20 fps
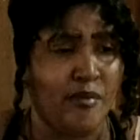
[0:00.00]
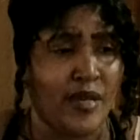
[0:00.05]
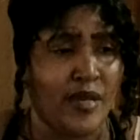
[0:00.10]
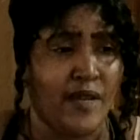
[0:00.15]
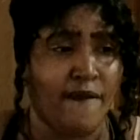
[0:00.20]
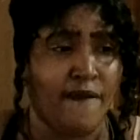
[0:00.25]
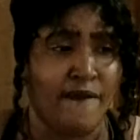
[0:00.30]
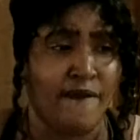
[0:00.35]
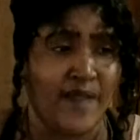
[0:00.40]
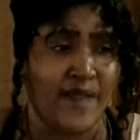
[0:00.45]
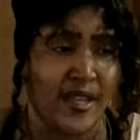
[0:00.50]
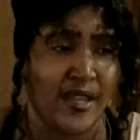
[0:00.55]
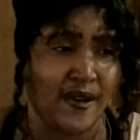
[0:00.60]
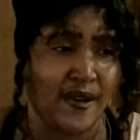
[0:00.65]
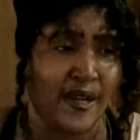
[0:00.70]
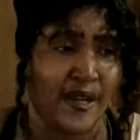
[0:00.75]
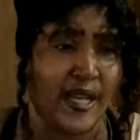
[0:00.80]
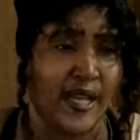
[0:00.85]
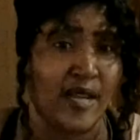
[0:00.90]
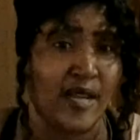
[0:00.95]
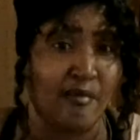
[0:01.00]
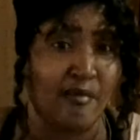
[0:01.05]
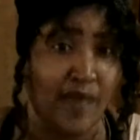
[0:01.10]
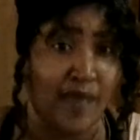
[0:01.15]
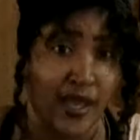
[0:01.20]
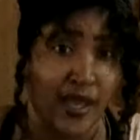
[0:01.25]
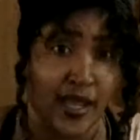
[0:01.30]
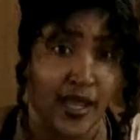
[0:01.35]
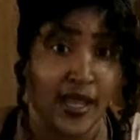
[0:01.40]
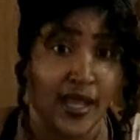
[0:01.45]
the fear and the
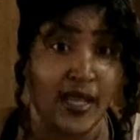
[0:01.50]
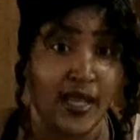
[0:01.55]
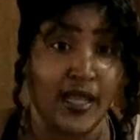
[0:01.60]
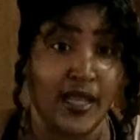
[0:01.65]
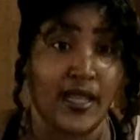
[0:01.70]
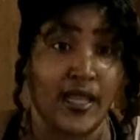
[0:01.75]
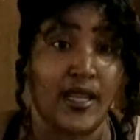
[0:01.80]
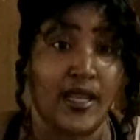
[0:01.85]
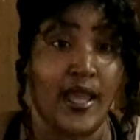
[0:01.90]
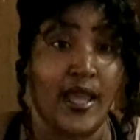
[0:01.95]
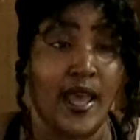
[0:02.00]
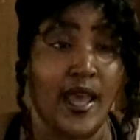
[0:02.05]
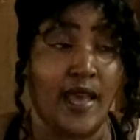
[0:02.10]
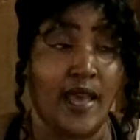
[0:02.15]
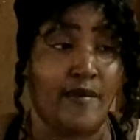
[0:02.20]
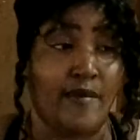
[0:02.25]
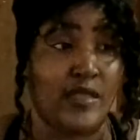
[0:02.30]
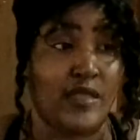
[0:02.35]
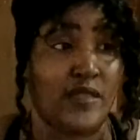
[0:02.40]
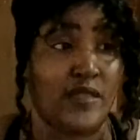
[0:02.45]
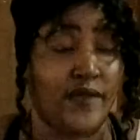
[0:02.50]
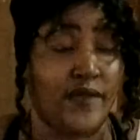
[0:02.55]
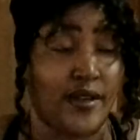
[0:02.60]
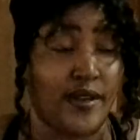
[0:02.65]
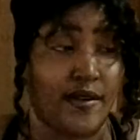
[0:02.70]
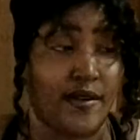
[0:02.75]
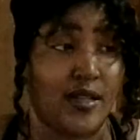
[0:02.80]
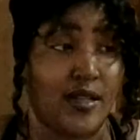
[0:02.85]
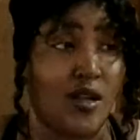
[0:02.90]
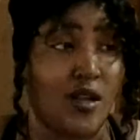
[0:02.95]
panic in the
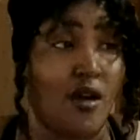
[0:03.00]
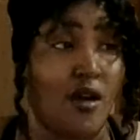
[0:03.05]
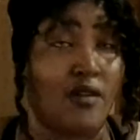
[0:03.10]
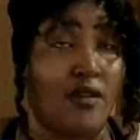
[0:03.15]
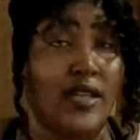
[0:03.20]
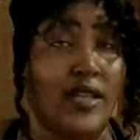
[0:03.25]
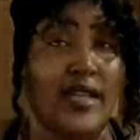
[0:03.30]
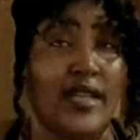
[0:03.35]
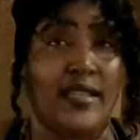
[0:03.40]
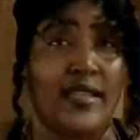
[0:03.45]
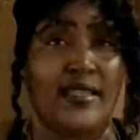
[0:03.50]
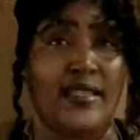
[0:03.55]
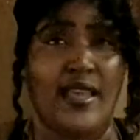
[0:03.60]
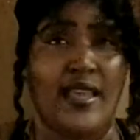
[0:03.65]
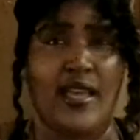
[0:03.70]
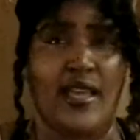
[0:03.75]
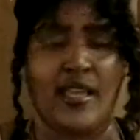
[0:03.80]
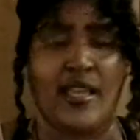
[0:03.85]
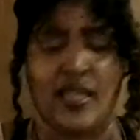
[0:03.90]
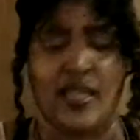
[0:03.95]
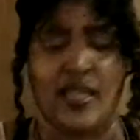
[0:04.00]
atmosphere and all like that.